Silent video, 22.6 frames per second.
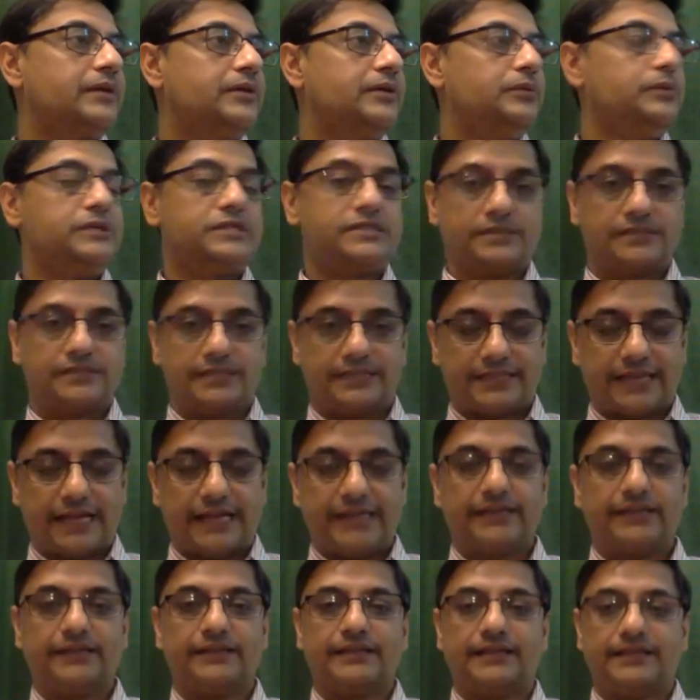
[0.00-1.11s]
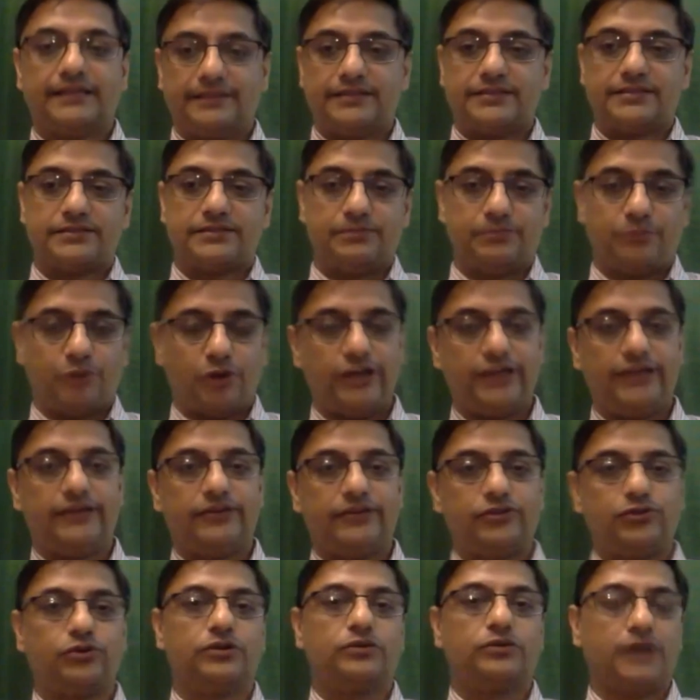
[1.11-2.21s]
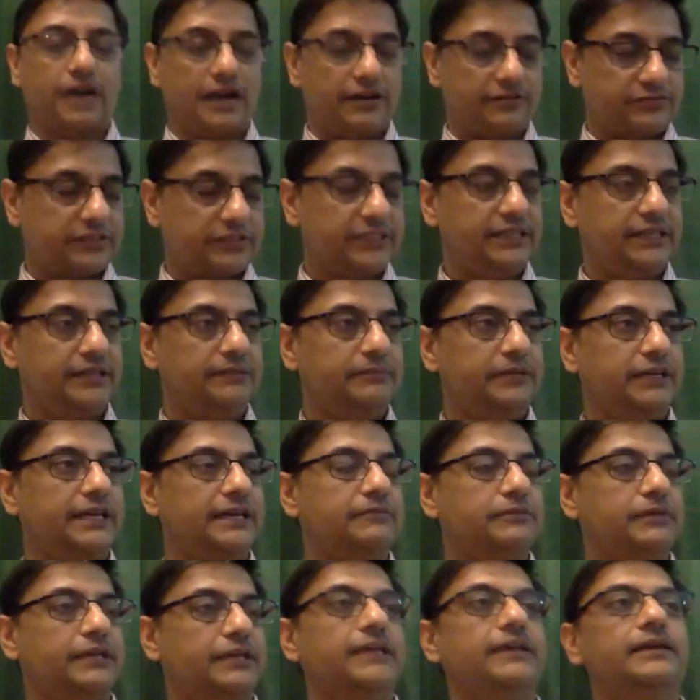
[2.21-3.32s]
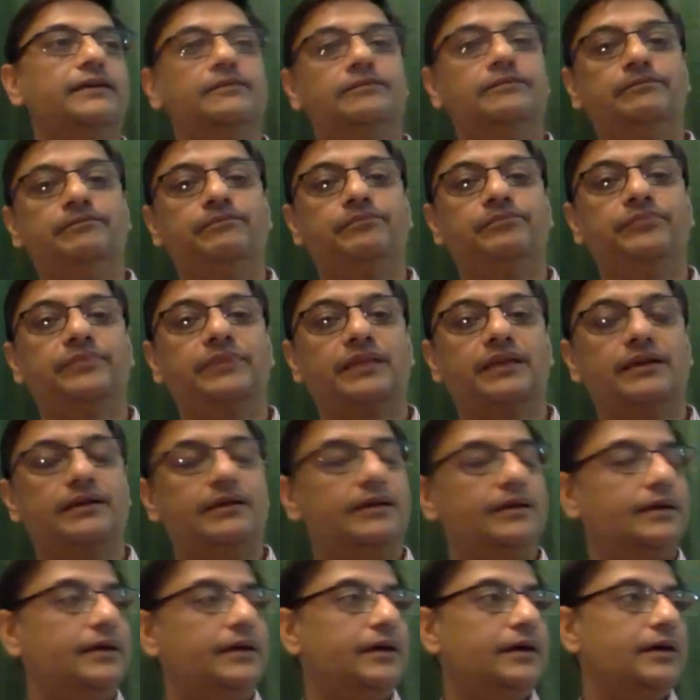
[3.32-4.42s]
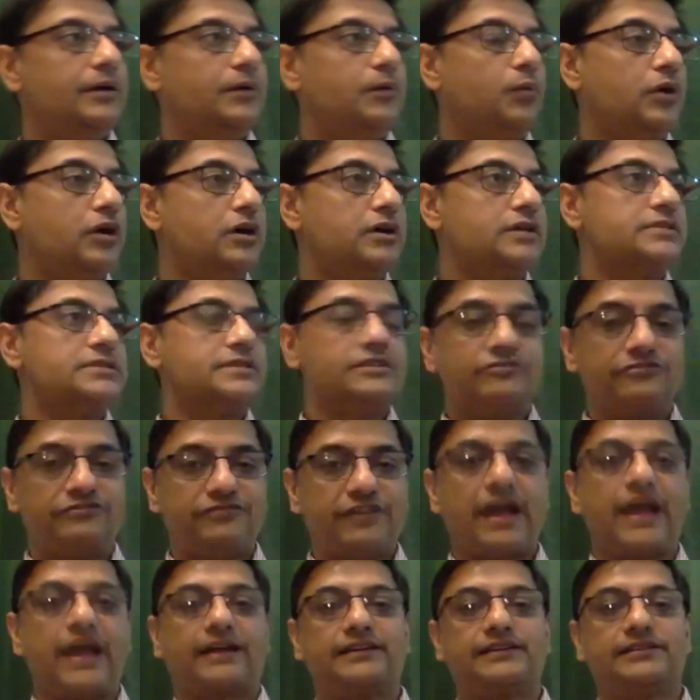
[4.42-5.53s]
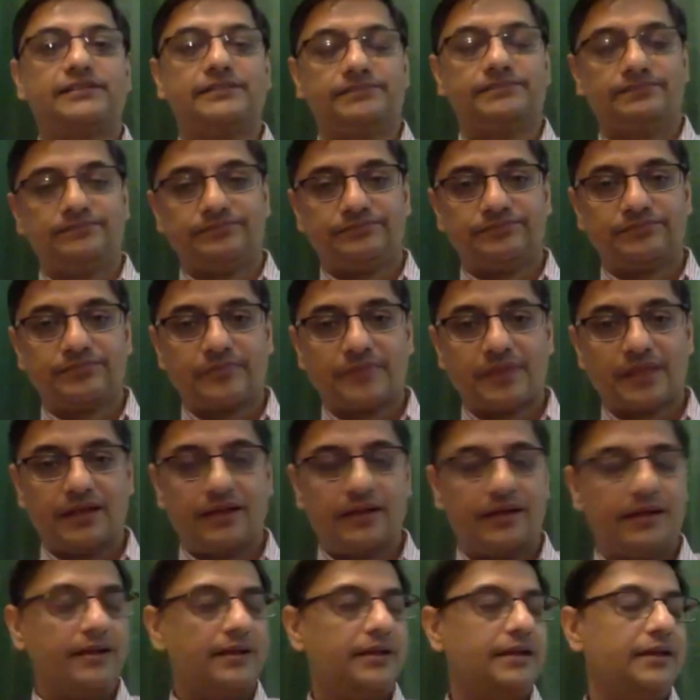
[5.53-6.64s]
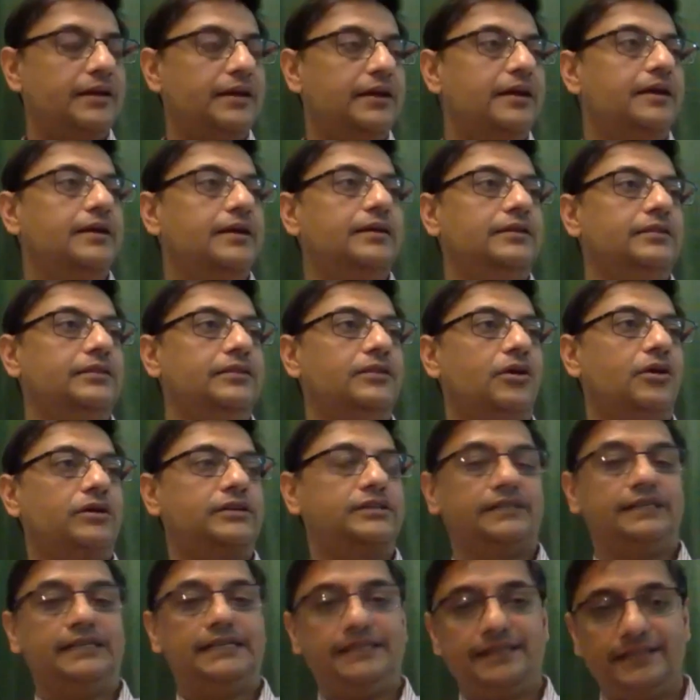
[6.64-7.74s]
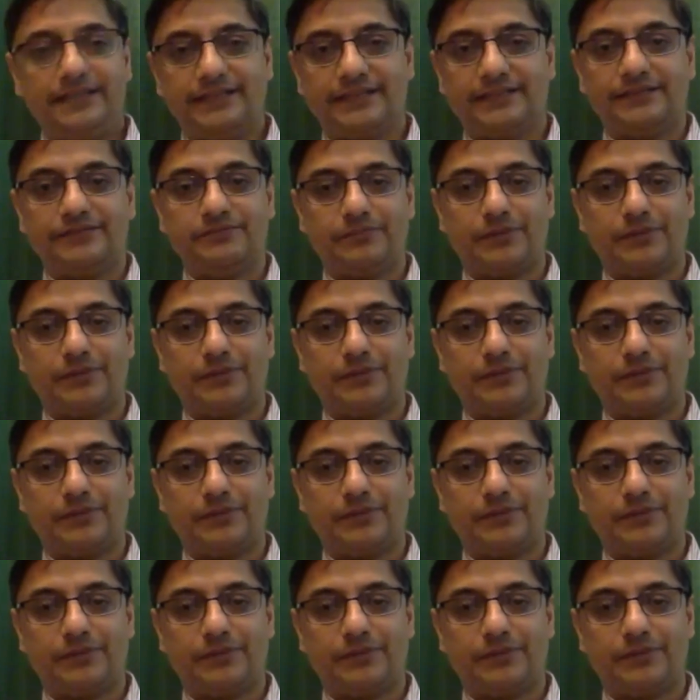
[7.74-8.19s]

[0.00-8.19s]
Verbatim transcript: which is the title that this boy took after he became king, was in fact not Indian,